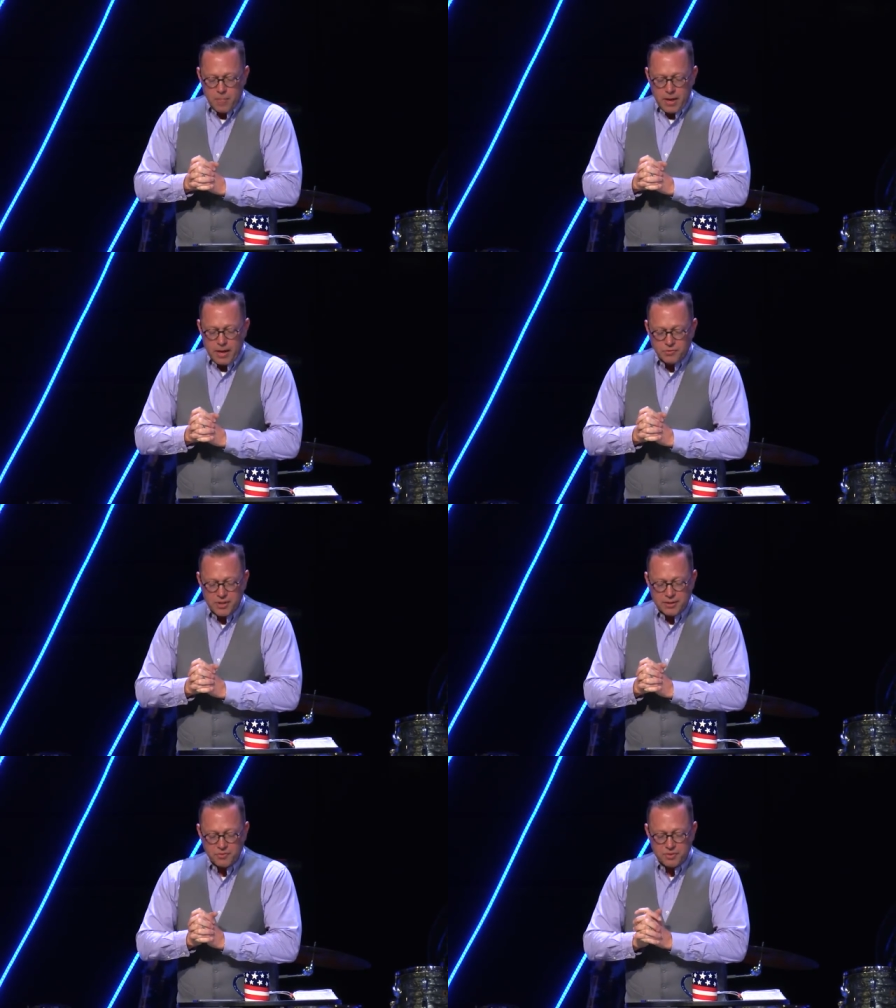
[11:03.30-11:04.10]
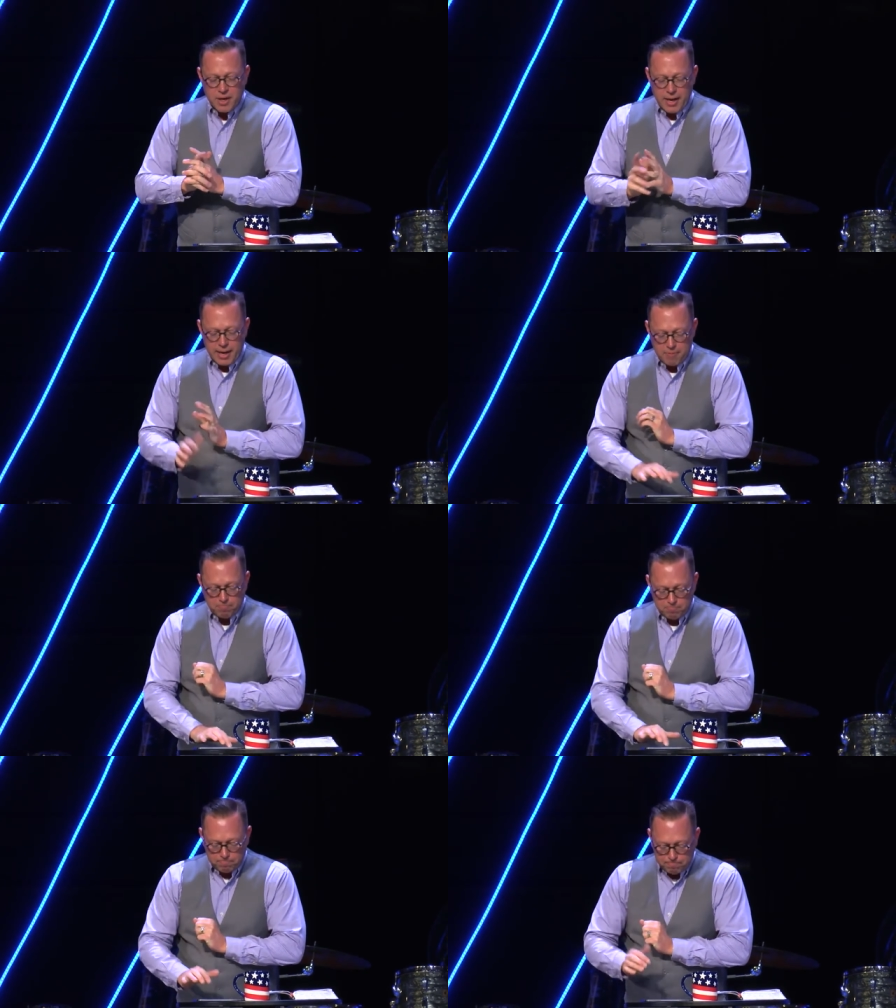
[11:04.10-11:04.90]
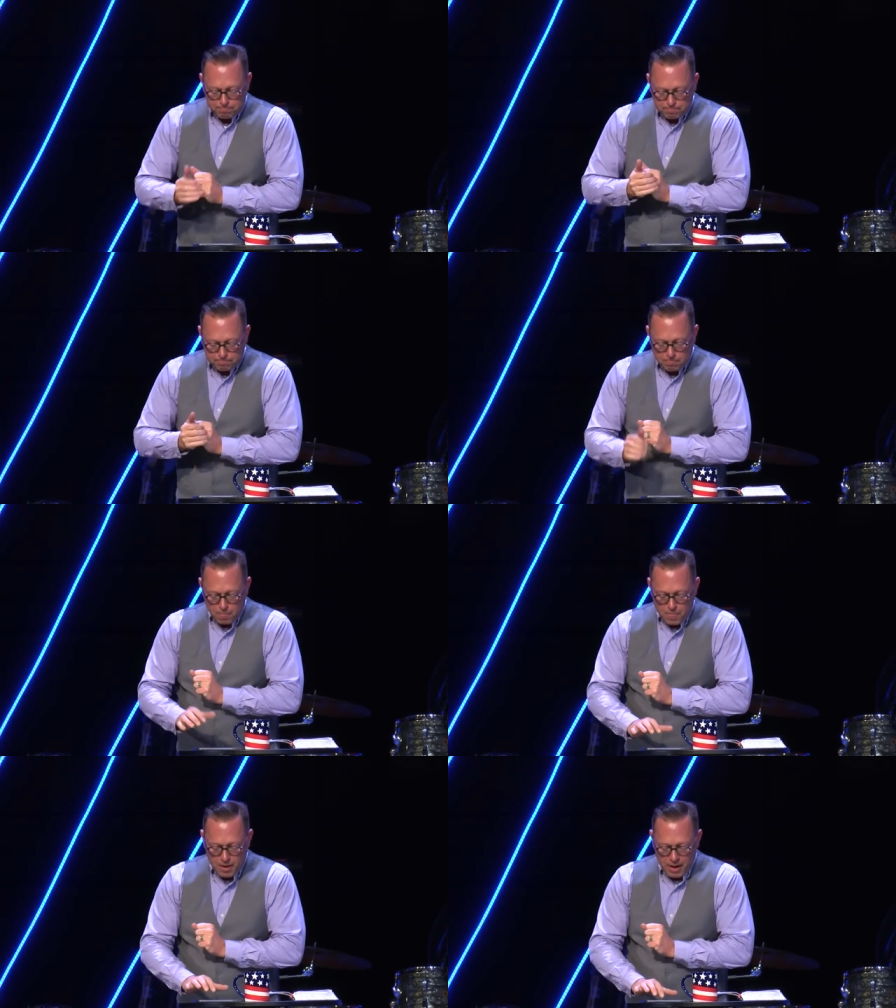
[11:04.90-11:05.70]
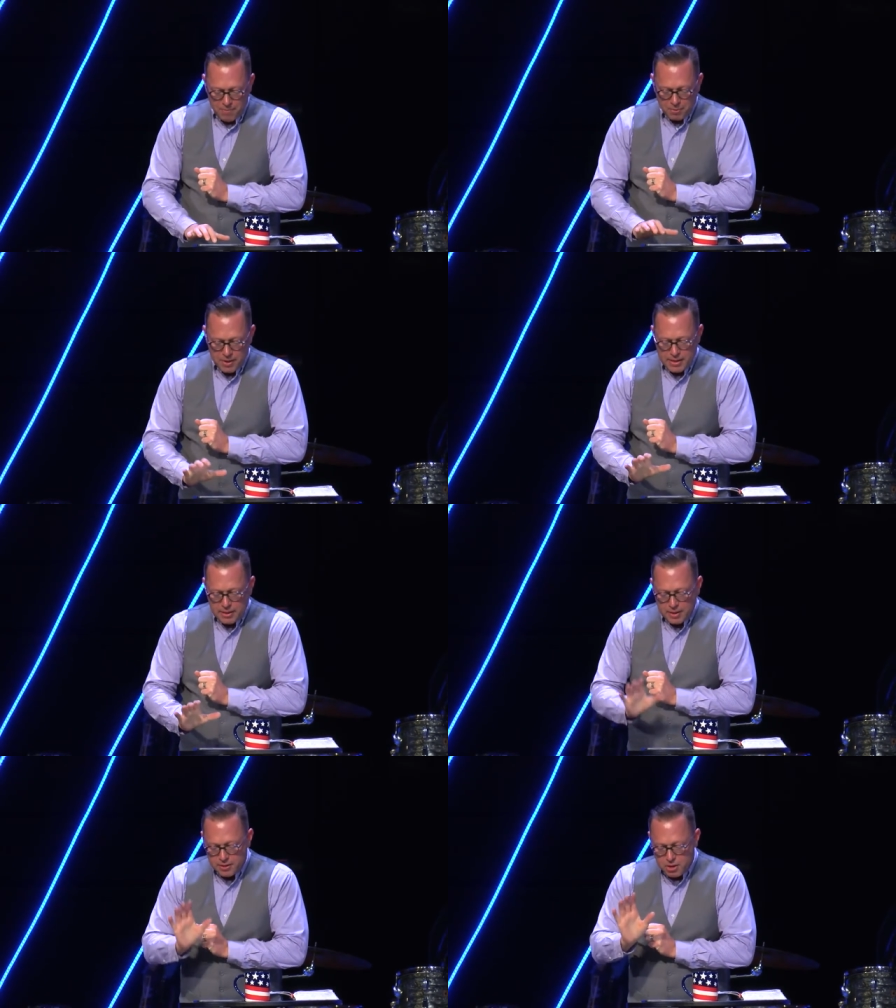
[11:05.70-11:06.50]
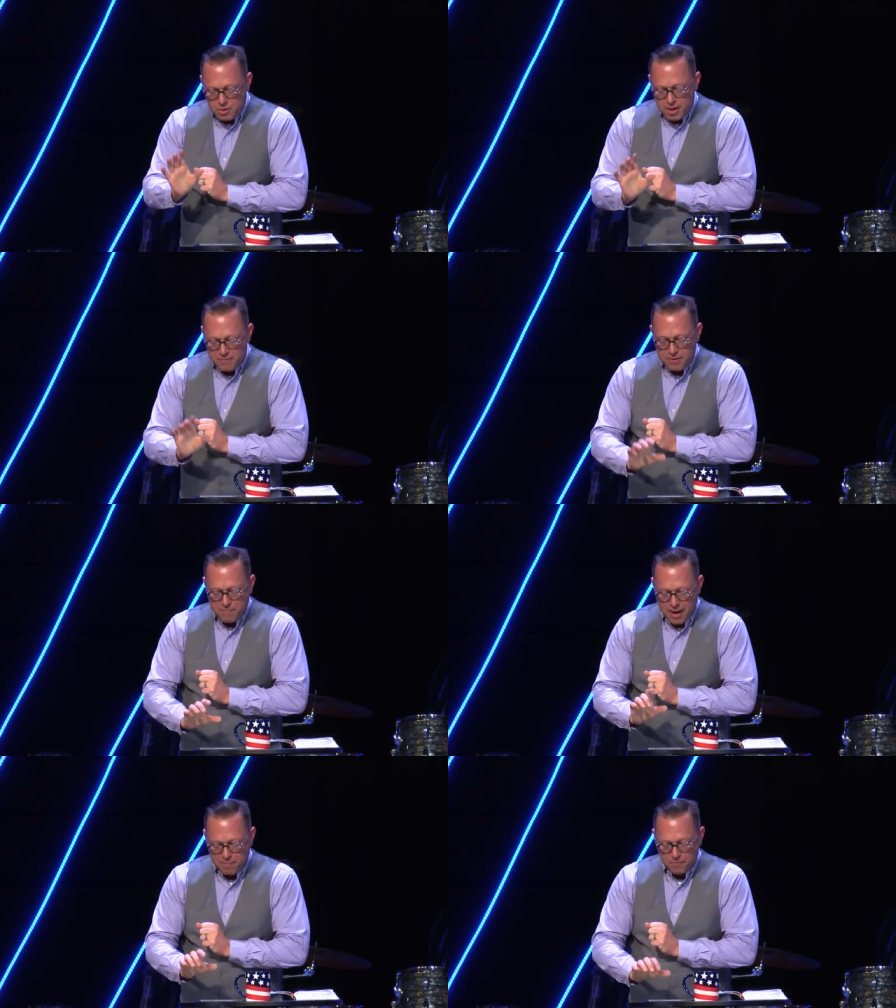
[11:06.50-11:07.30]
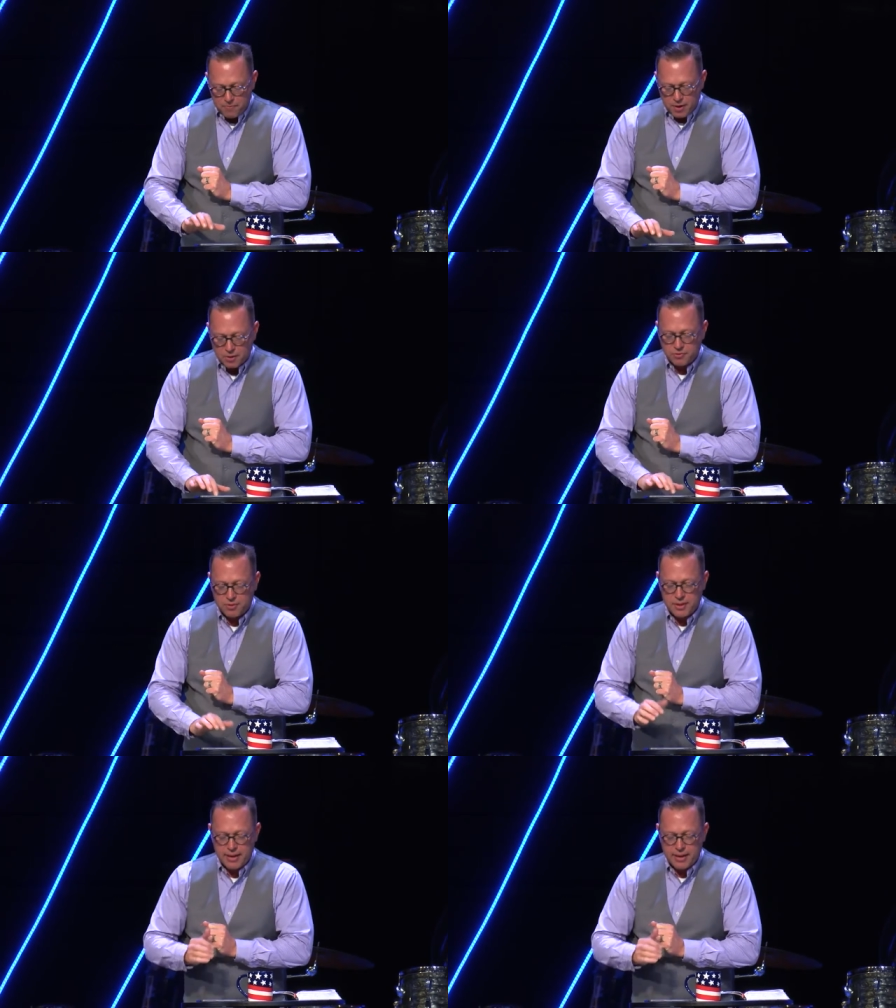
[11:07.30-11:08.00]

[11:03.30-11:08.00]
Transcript: It says, um, I'm going to read the New Living Bible first,